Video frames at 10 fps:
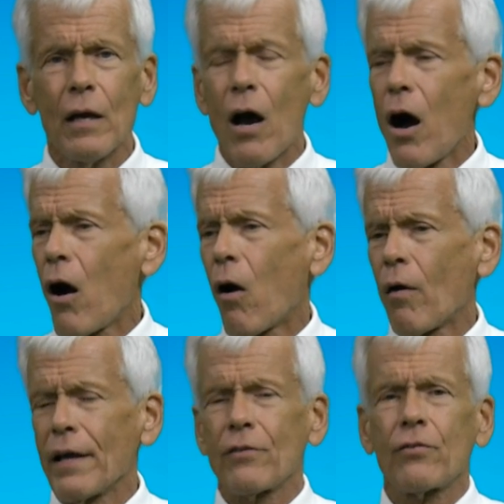Or
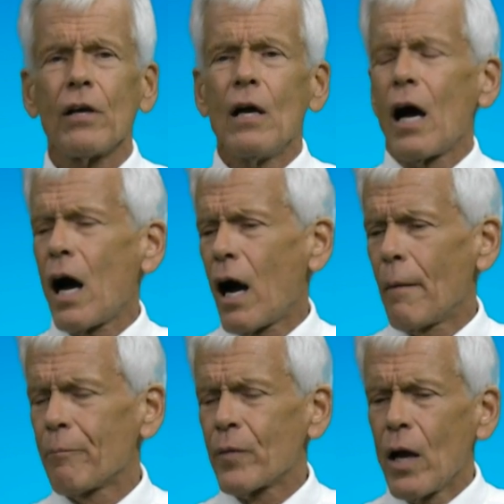it's,
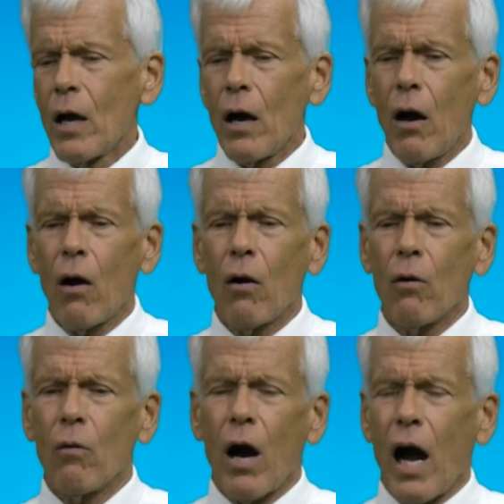I'm
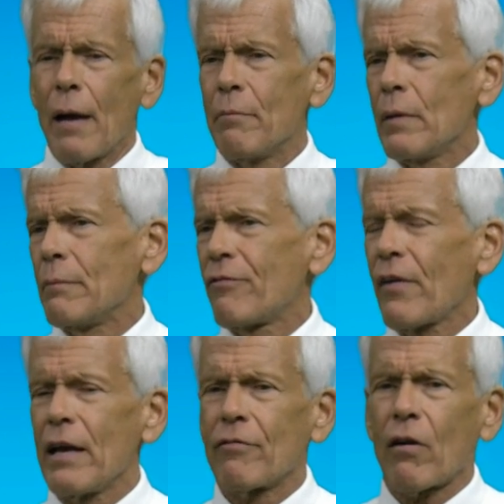in
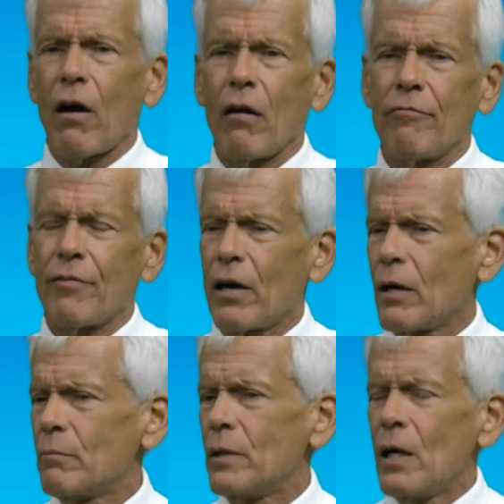favor of,
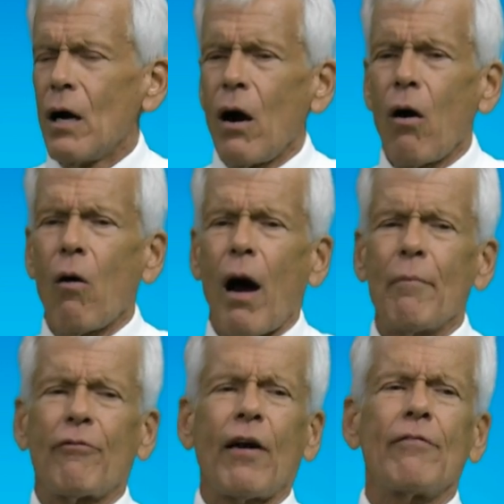I'm in
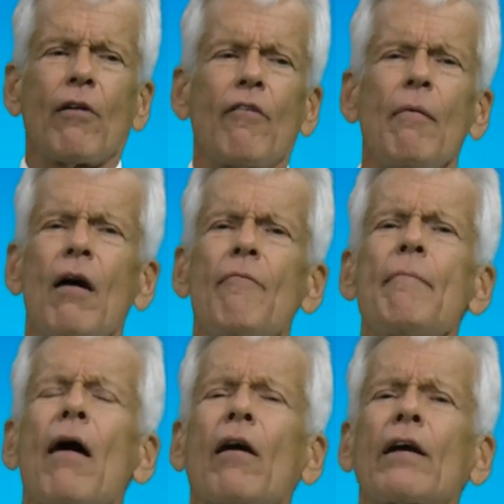favor of
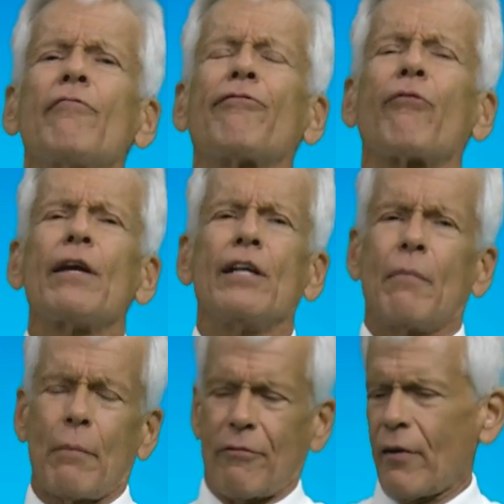American freedom.
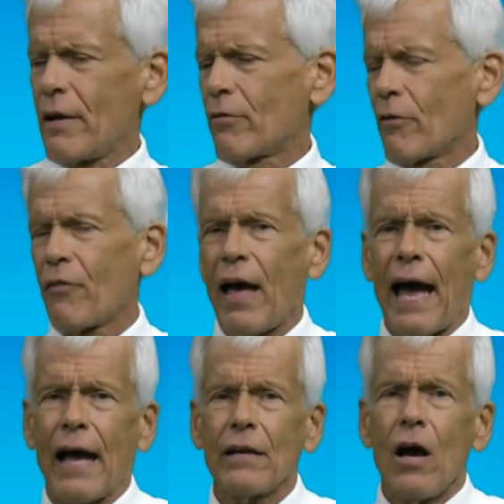I'm in favor of
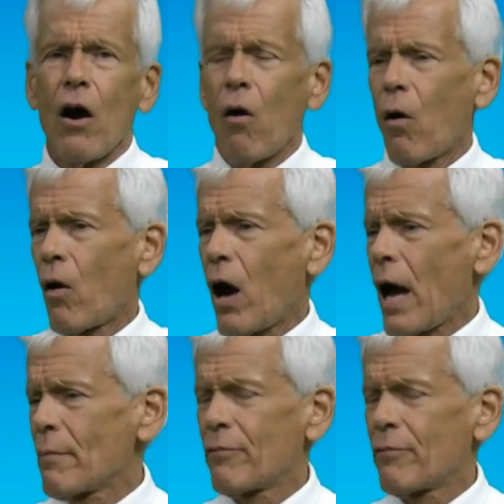that. Or I'm